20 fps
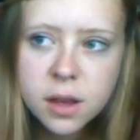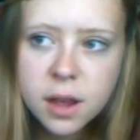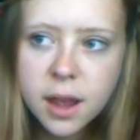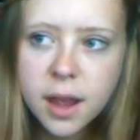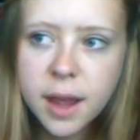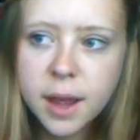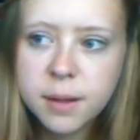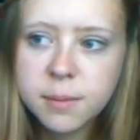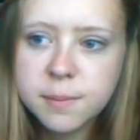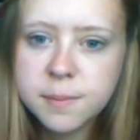
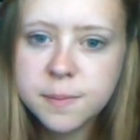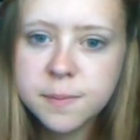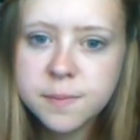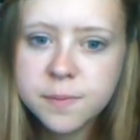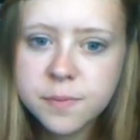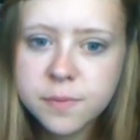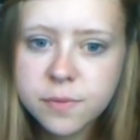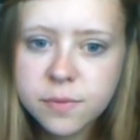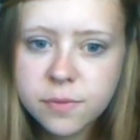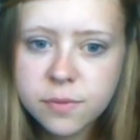
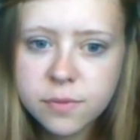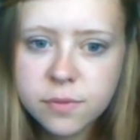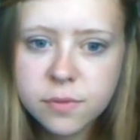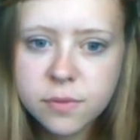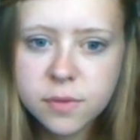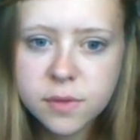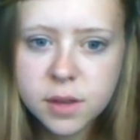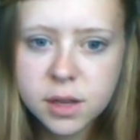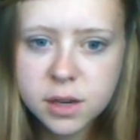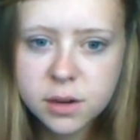
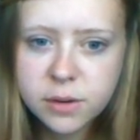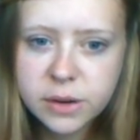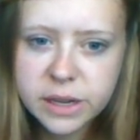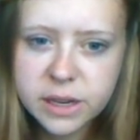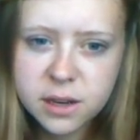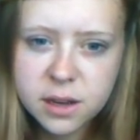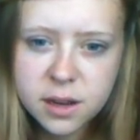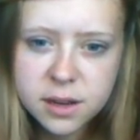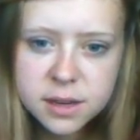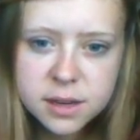
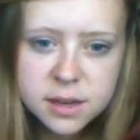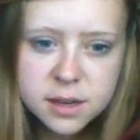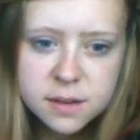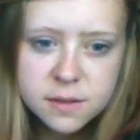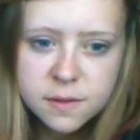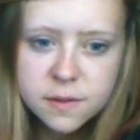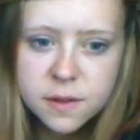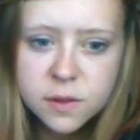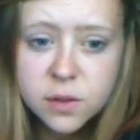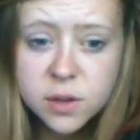I
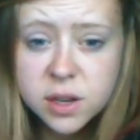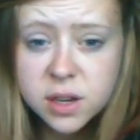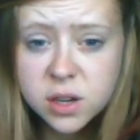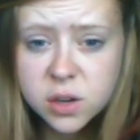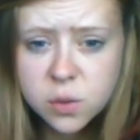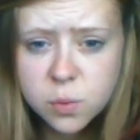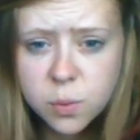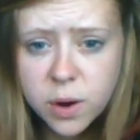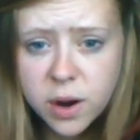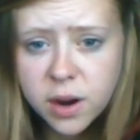didn't feel the need
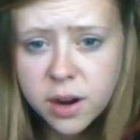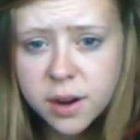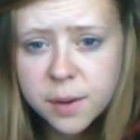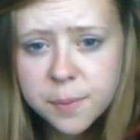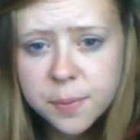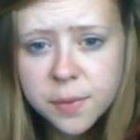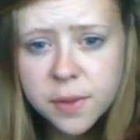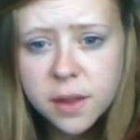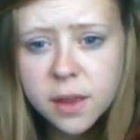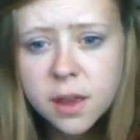to wear
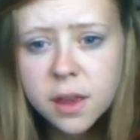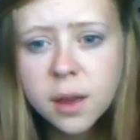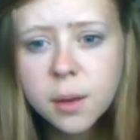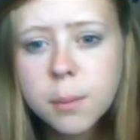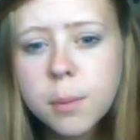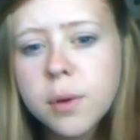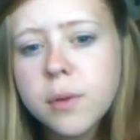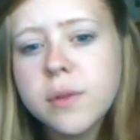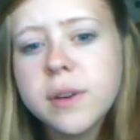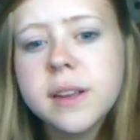it,
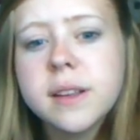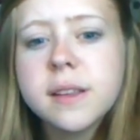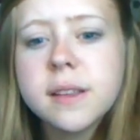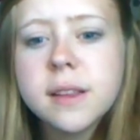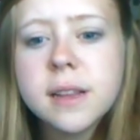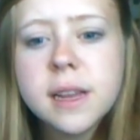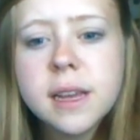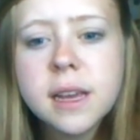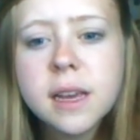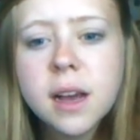but
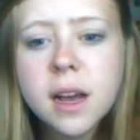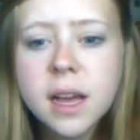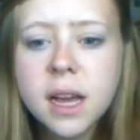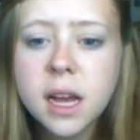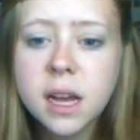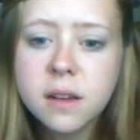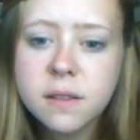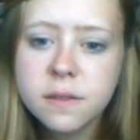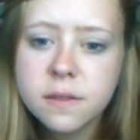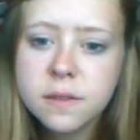recently I
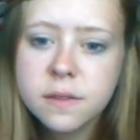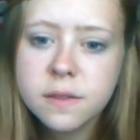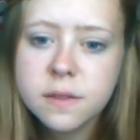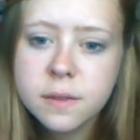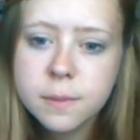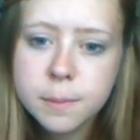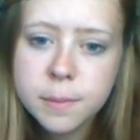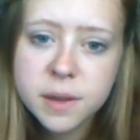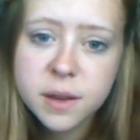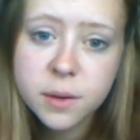have
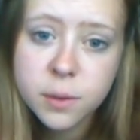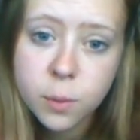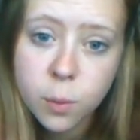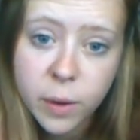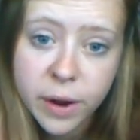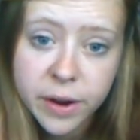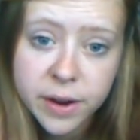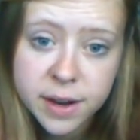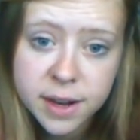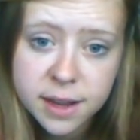been
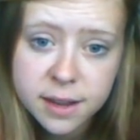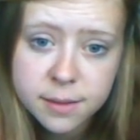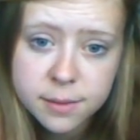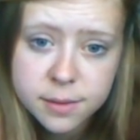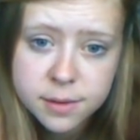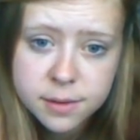wearing it.